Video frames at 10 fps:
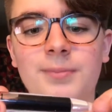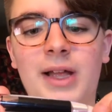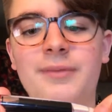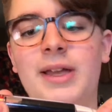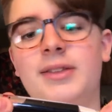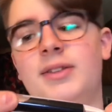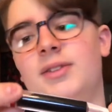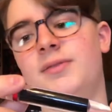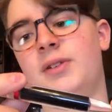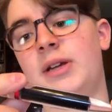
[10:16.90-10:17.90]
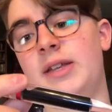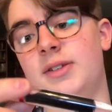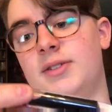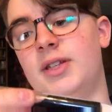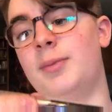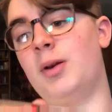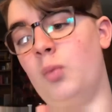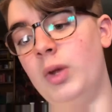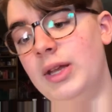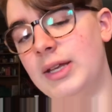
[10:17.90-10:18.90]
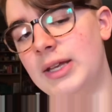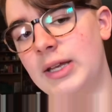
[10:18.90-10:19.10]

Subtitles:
I've had this for, as I said, about a week,